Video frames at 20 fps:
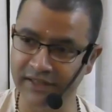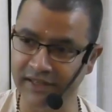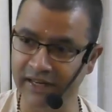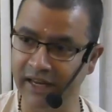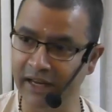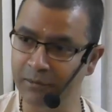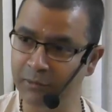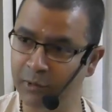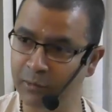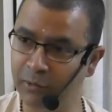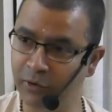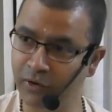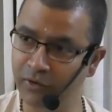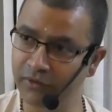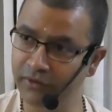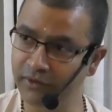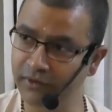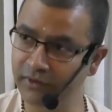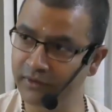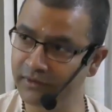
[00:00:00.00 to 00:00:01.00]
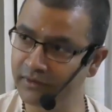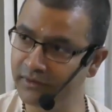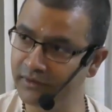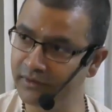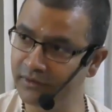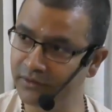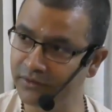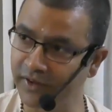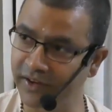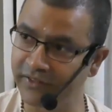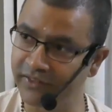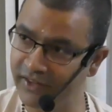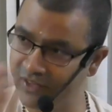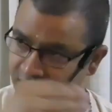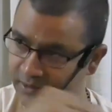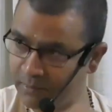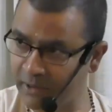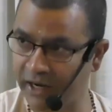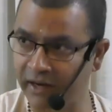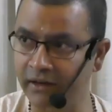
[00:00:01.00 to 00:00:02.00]
came about 5 years
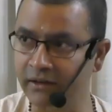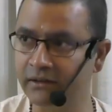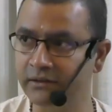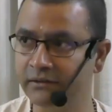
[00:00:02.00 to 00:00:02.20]
back.